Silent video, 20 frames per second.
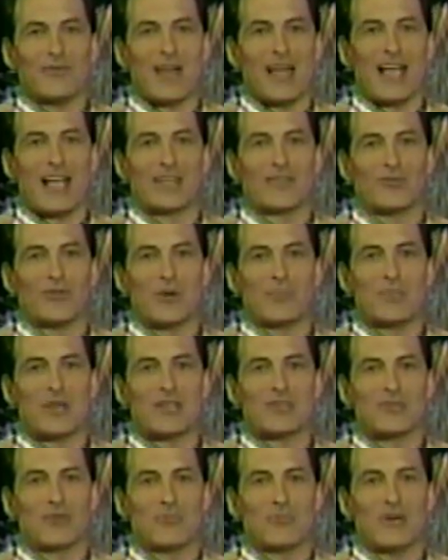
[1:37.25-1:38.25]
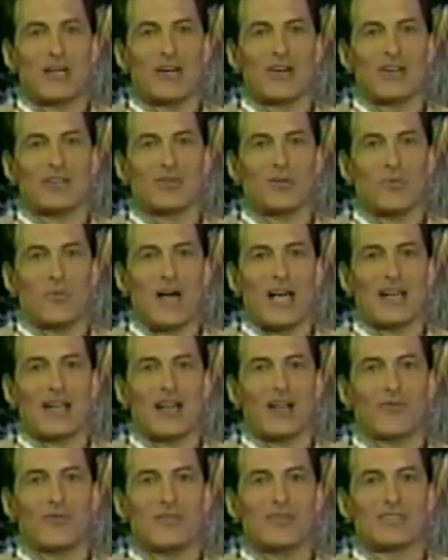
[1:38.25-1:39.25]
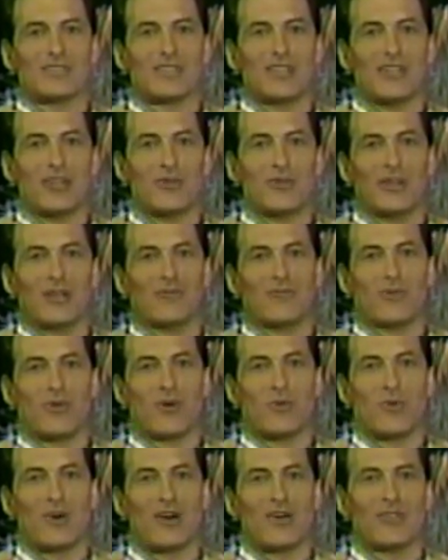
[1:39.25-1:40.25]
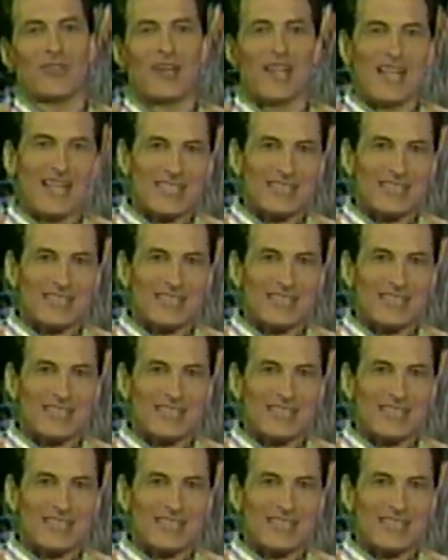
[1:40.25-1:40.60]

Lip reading: if I asked for a pitcher of beer at the White Elephant Saloon in Fort Worth,